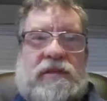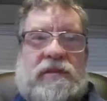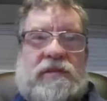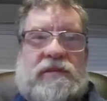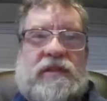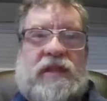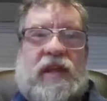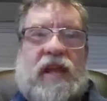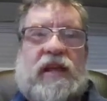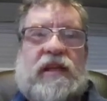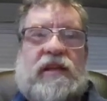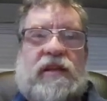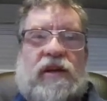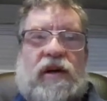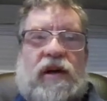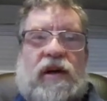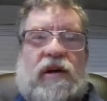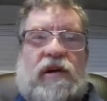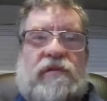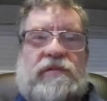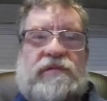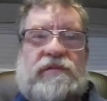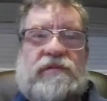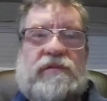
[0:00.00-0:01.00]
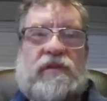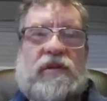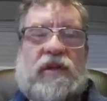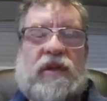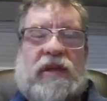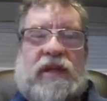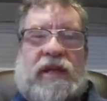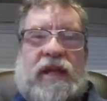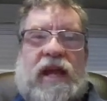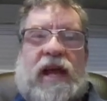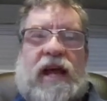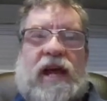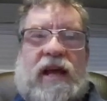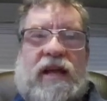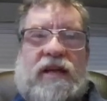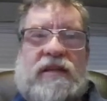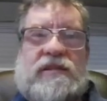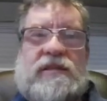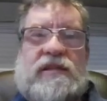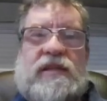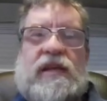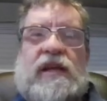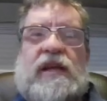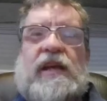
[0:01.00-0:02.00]
taken off the
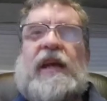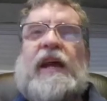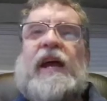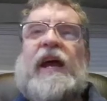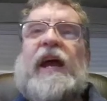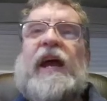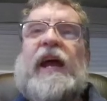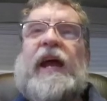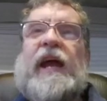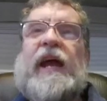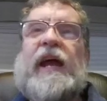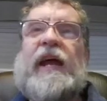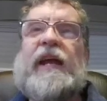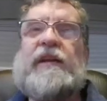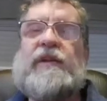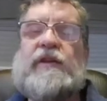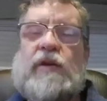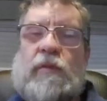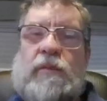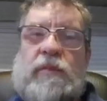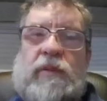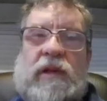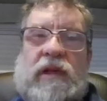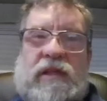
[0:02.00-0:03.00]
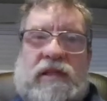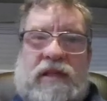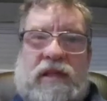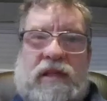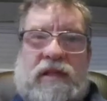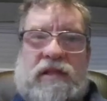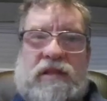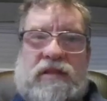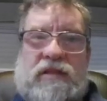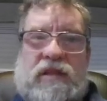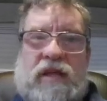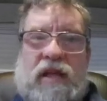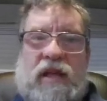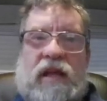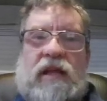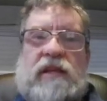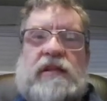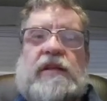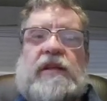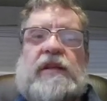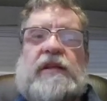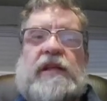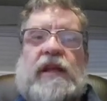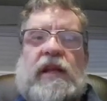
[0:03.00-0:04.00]
gas and completely
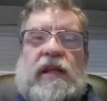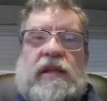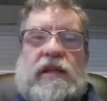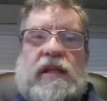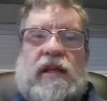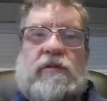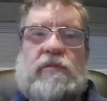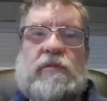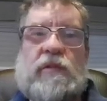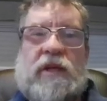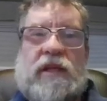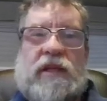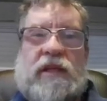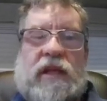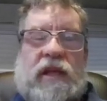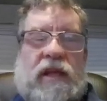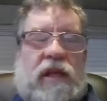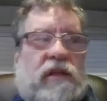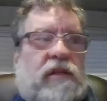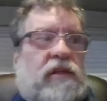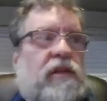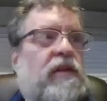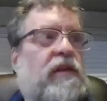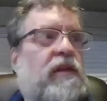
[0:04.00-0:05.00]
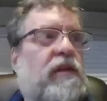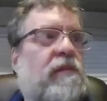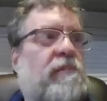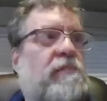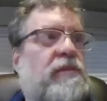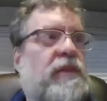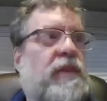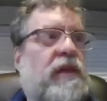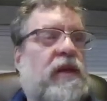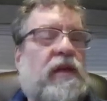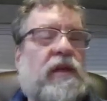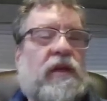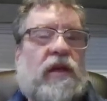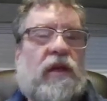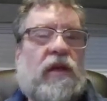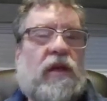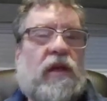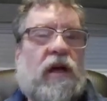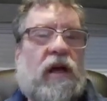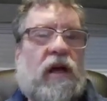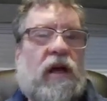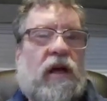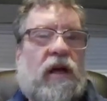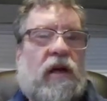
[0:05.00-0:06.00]
disconnected and then reconnected.
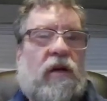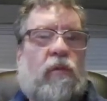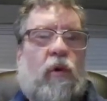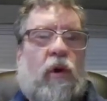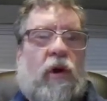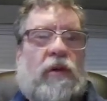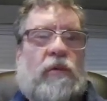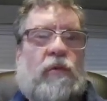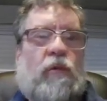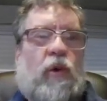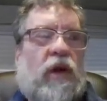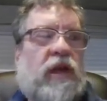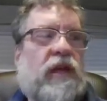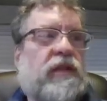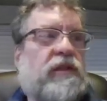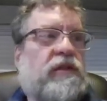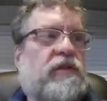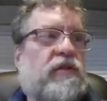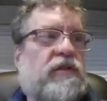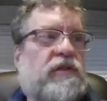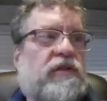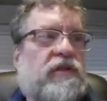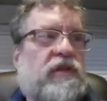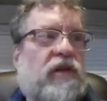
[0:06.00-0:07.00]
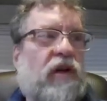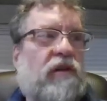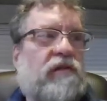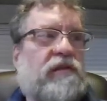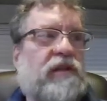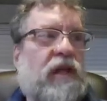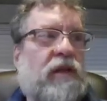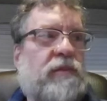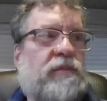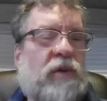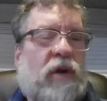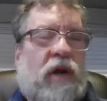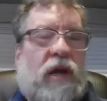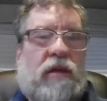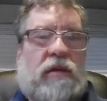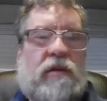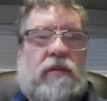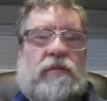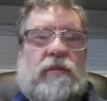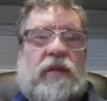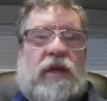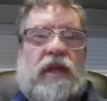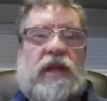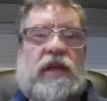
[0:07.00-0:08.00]
One way to solve that
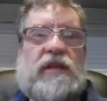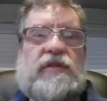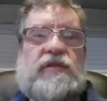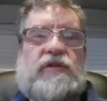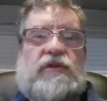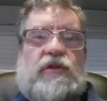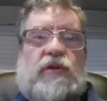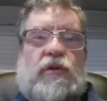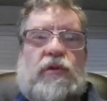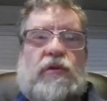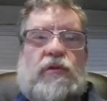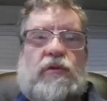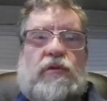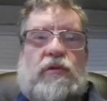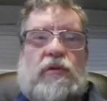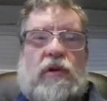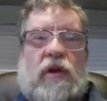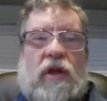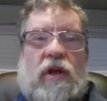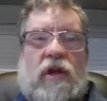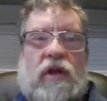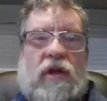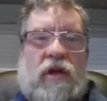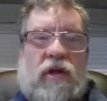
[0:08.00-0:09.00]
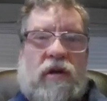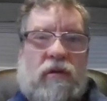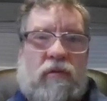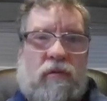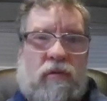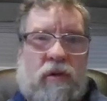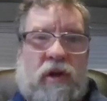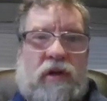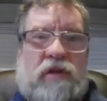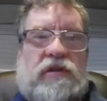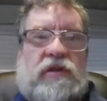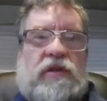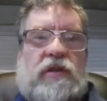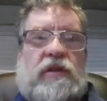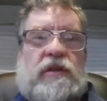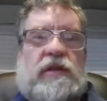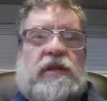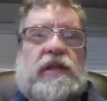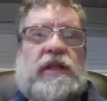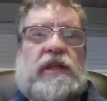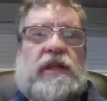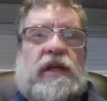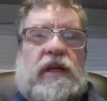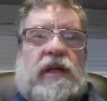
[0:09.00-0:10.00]
problem is to run
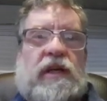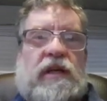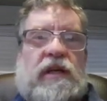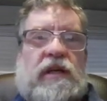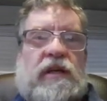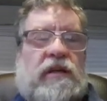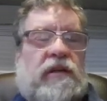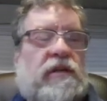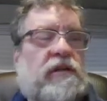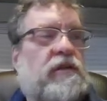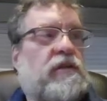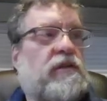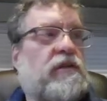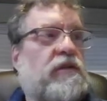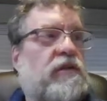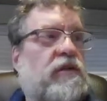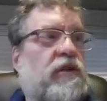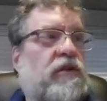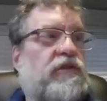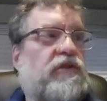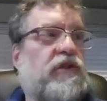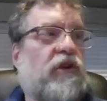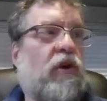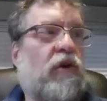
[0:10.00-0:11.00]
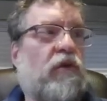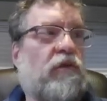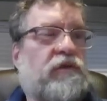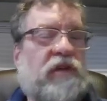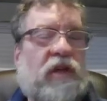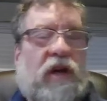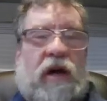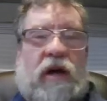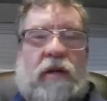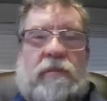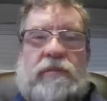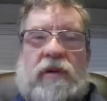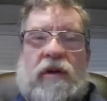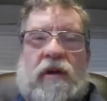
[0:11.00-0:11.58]
the stovetop,